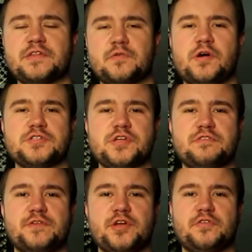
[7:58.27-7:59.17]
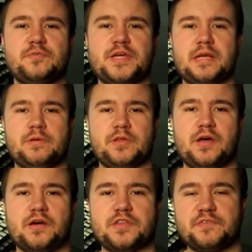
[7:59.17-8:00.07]
thanks for watching this video from Danny B
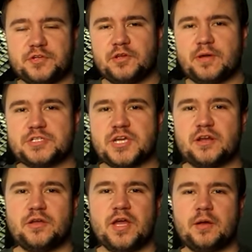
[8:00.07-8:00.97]
Talks. If you're new to my channel,